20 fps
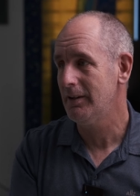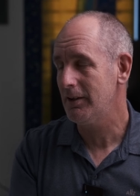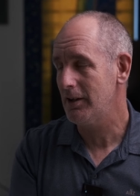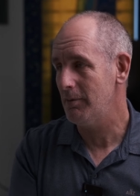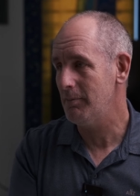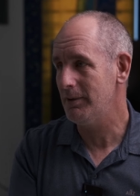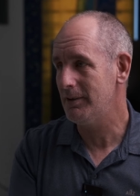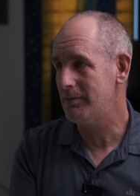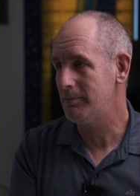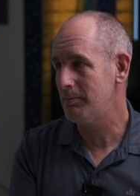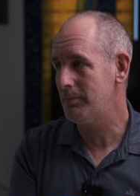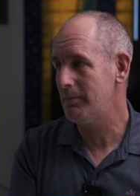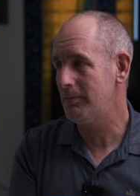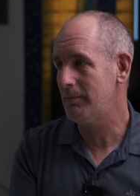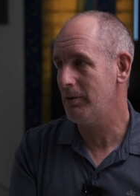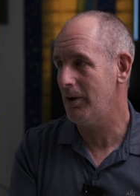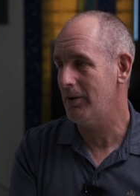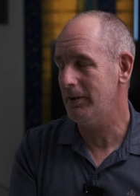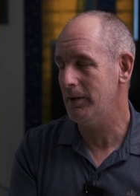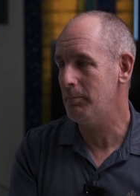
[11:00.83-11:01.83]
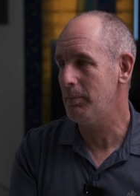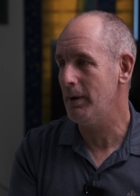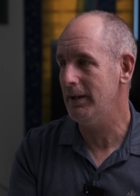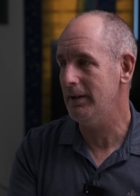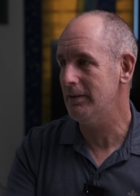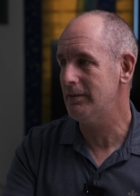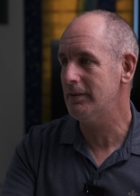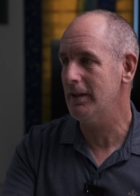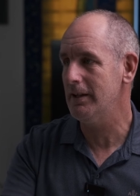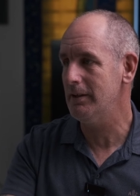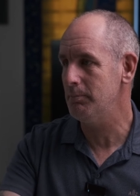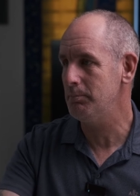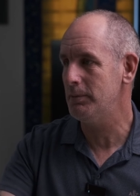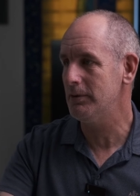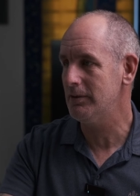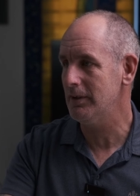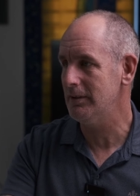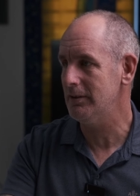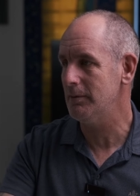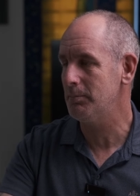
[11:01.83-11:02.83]
Come and see it. I only paid a ten
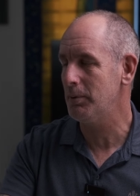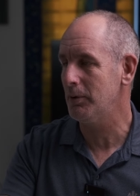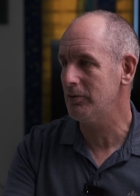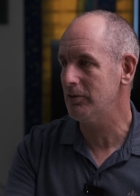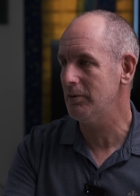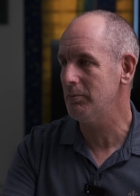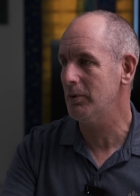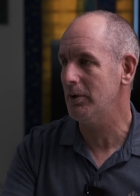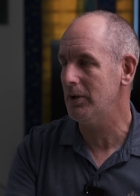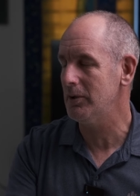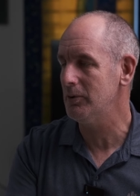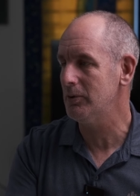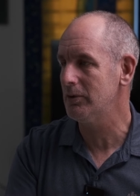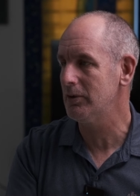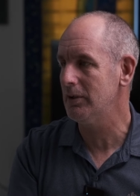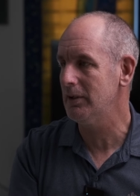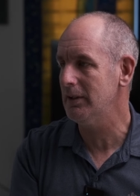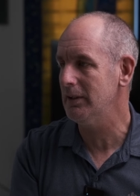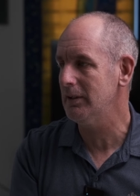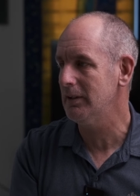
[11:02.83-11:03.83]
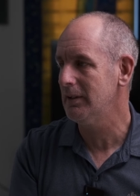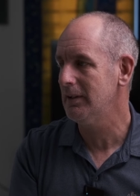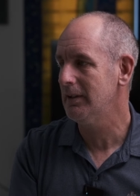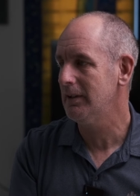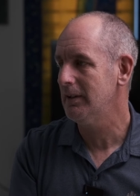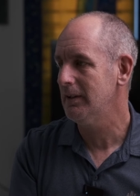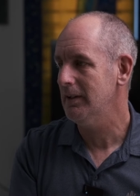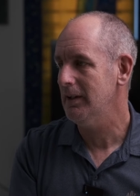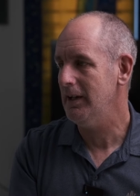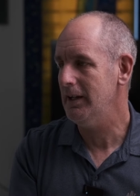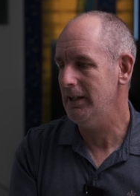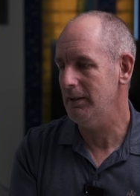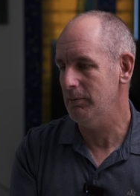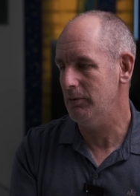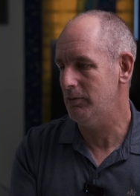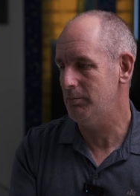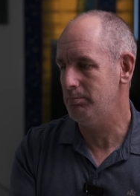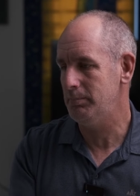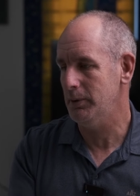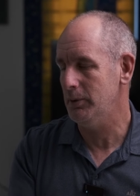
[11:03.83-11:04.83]
percent deposit when okay. I ordered it and it was
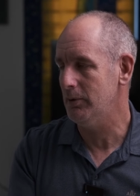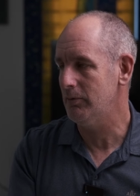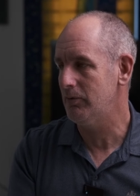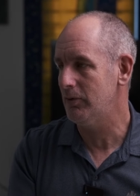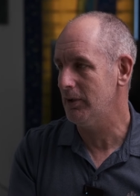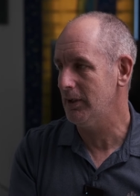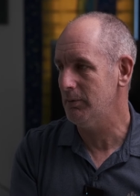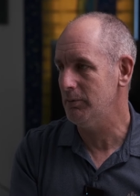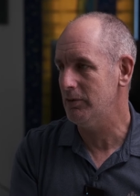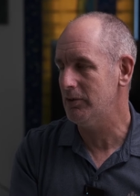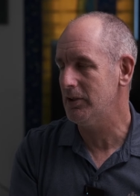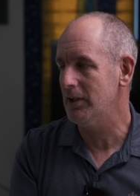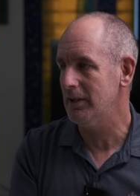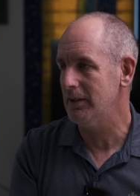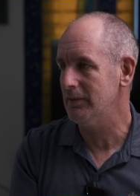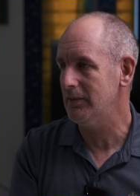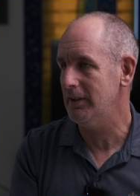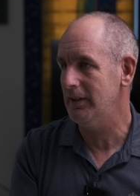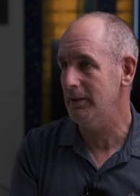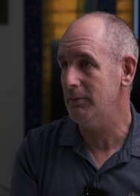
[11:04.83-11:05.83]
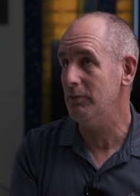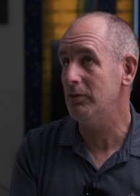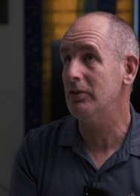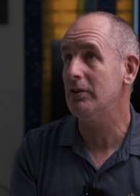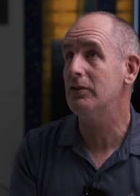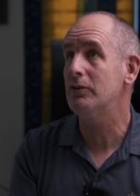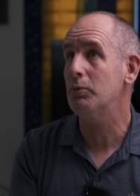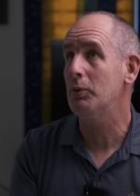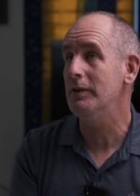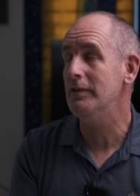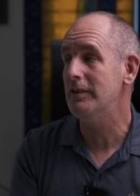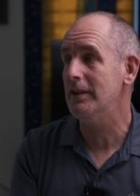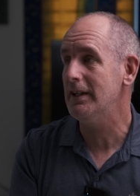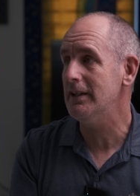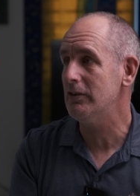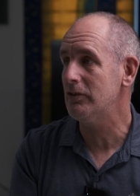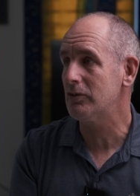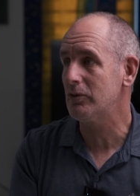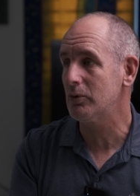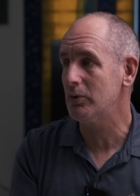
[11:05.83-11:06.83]
beautiful. It was done, and it was a
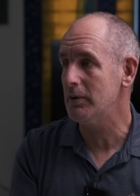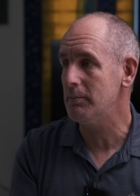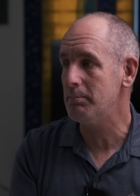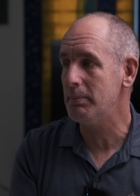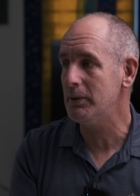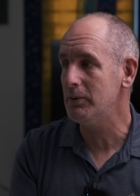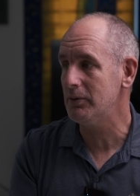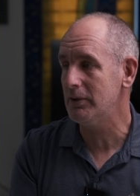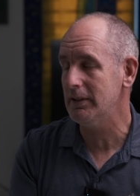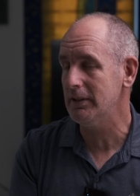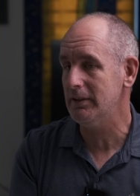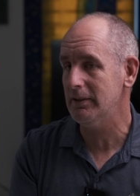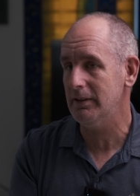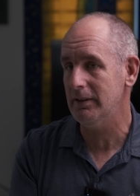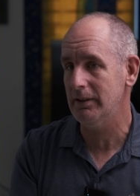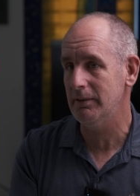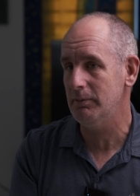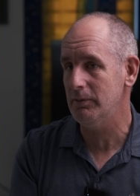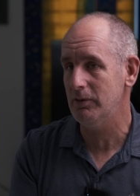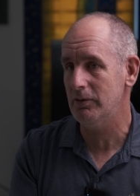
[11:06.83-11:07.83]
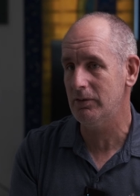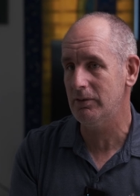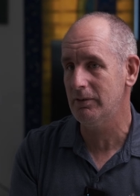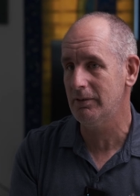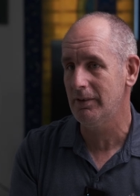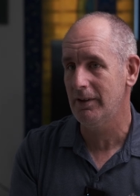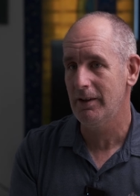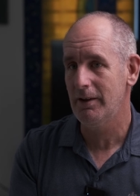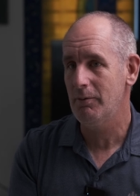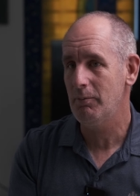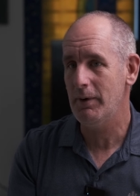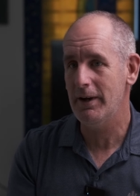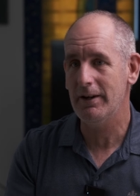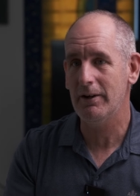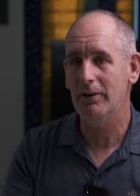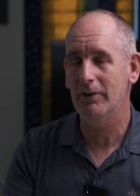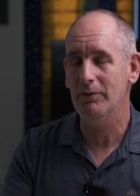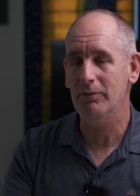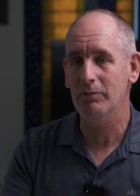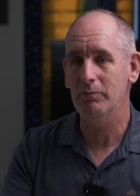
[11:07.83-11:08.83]
28-story building, and uh-huh. it was uh-huh. we had
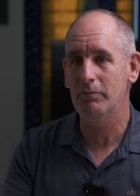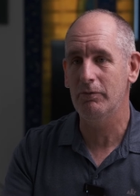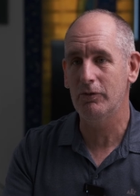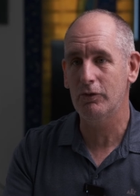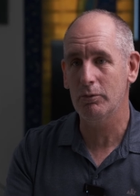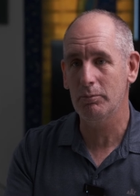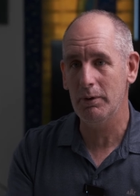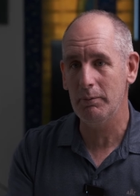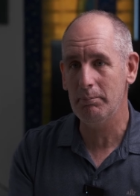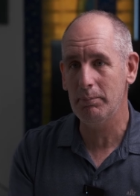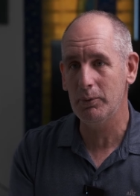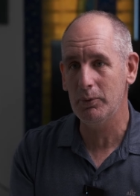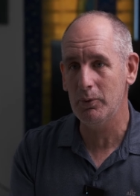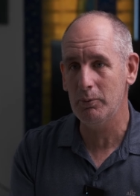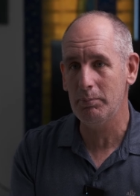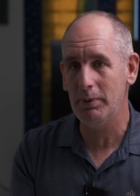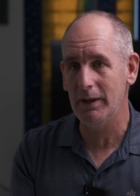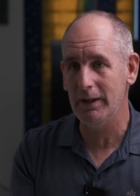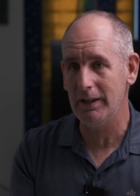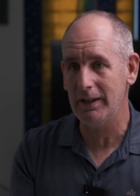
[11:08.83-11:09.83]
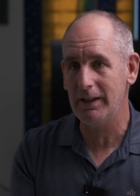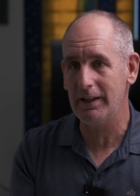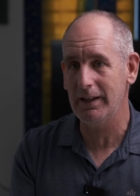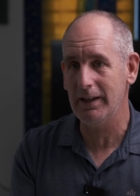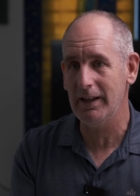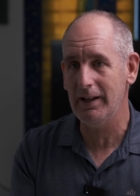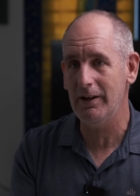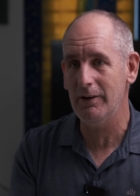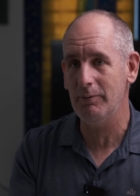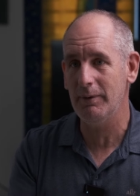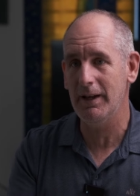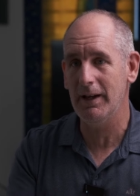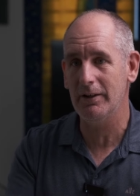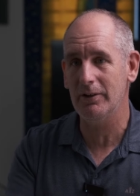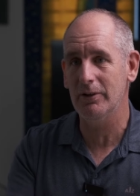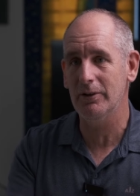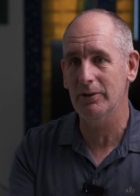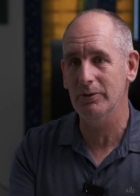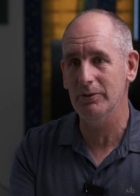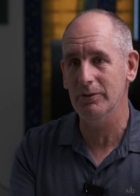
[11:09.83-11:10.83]
our own swimming pool by the canal. We had
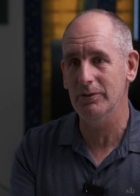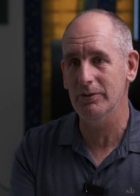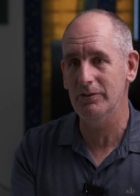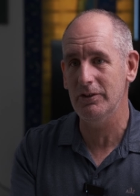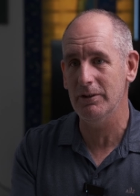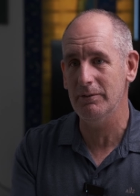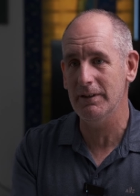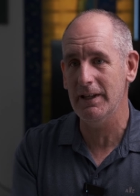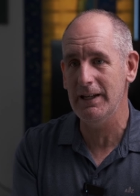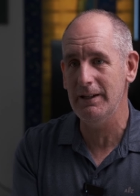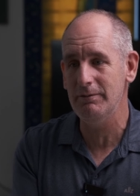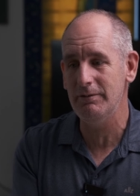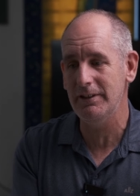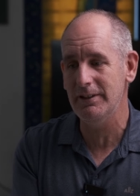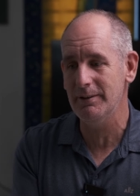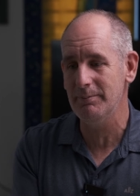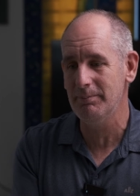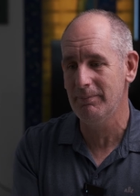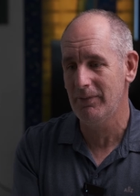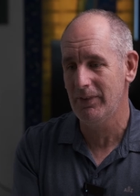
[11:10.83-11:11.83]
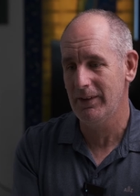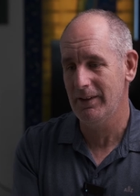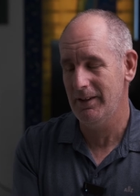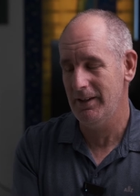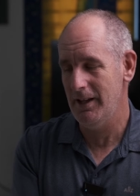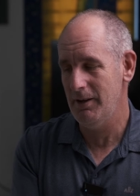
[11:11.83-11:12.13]
okay. our own gymnasium. Yeah.